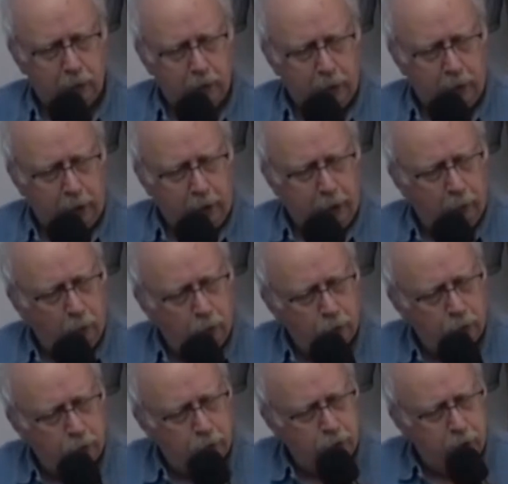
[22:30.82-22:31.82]
it
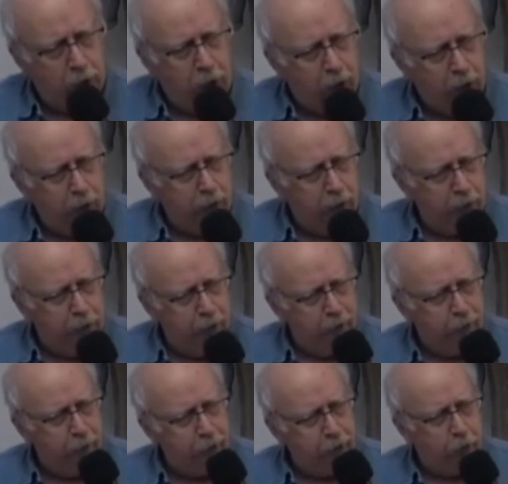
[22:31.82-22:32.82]
was not
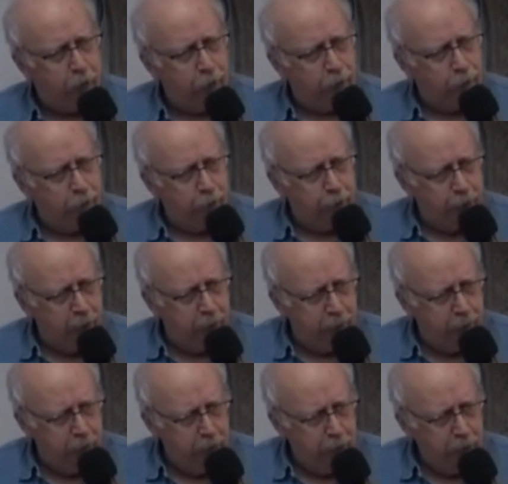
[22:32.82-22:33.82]
difficult for
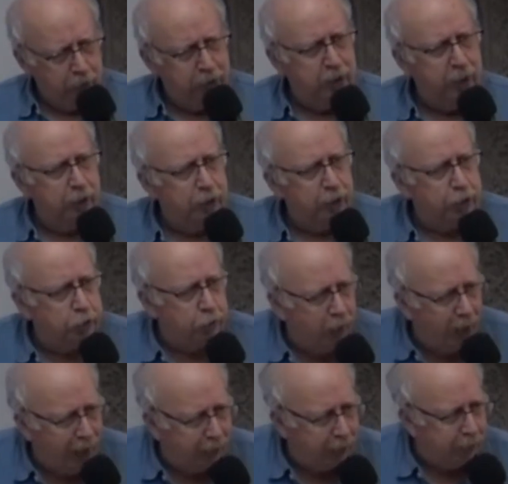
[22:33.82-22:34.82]
them to get
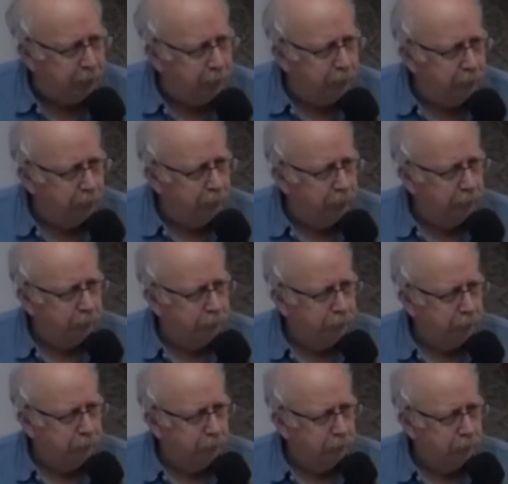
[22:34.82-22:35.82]
distracted.
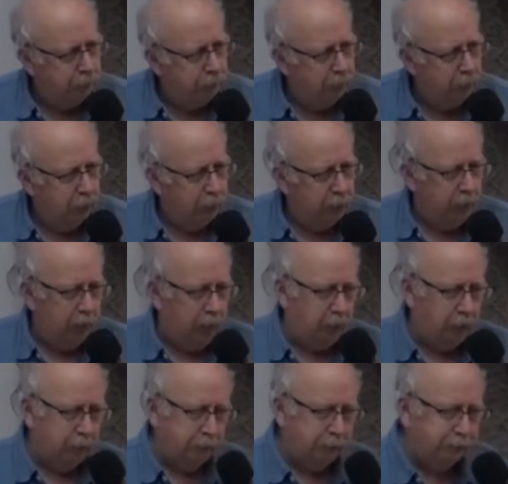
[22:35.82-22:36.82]

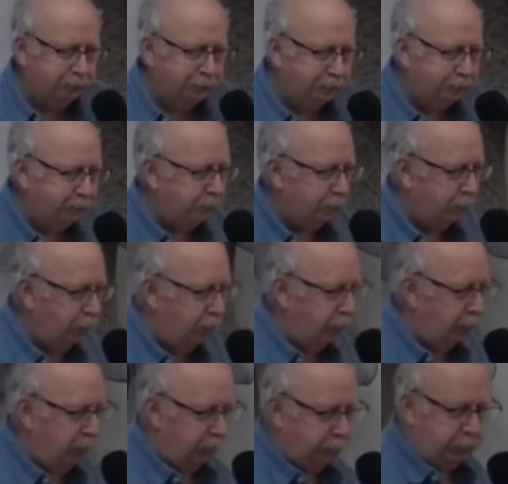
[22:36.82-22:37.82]
Now,
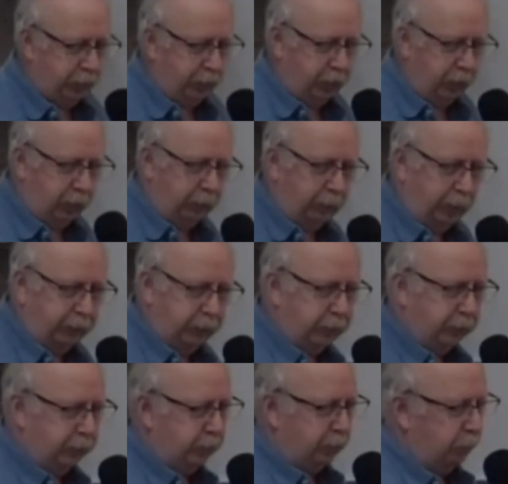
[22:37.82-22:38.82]
I was thinking about
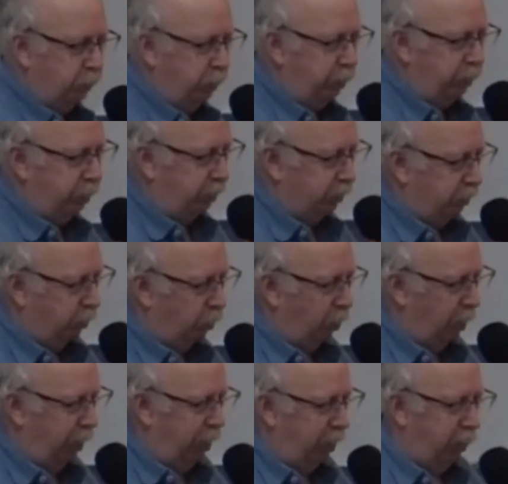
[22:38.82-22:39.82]
this week, and I thought,
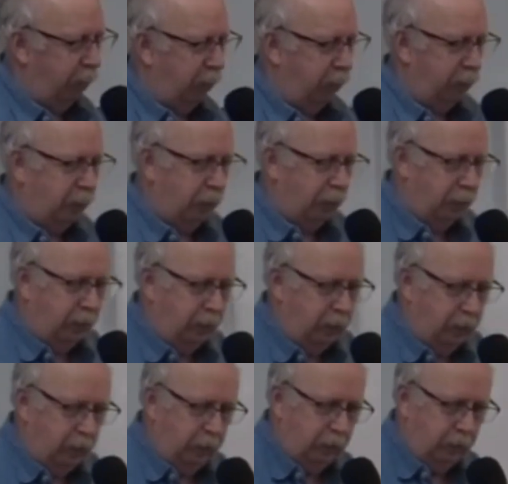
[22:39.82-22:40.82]
wow,
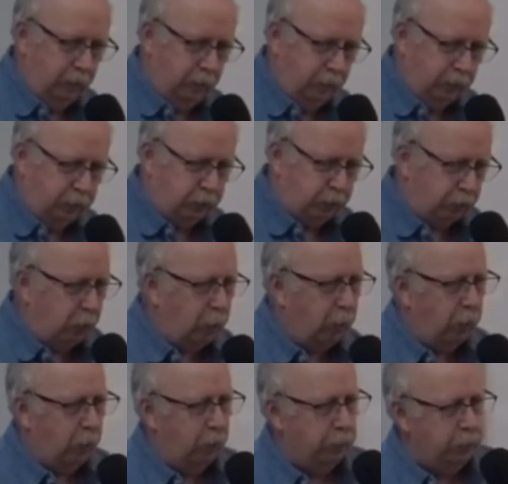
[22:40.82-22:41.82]

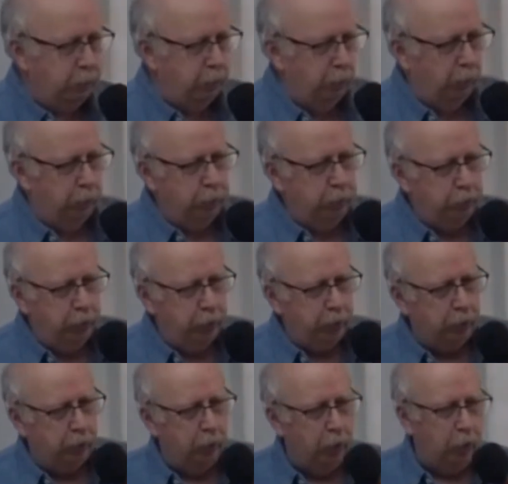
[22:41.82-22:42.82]
stars. You know, you take
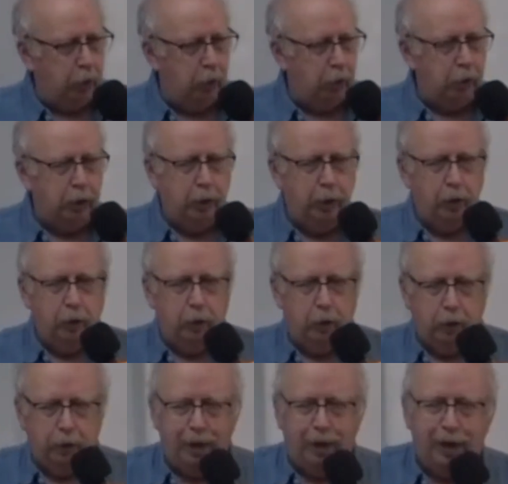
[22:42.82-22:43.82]
a
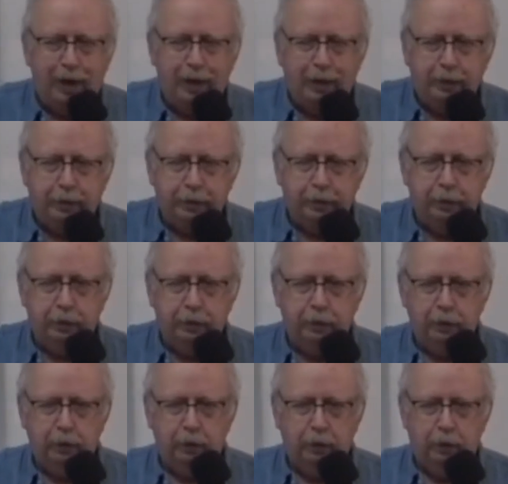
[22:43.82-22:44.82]
clear night,
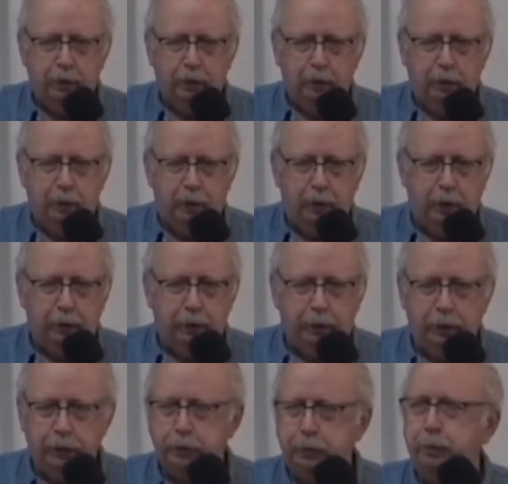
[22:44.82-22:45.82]
and
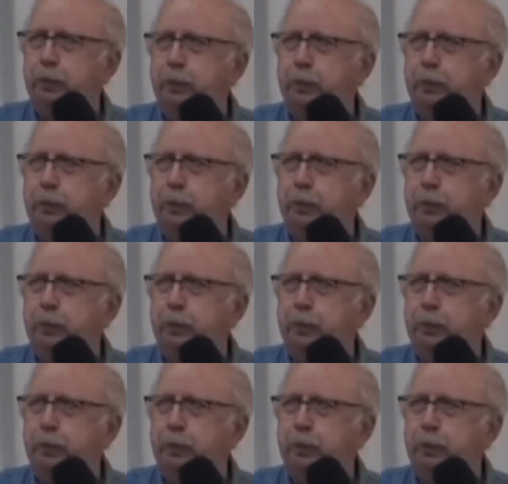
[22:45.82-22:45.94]
there's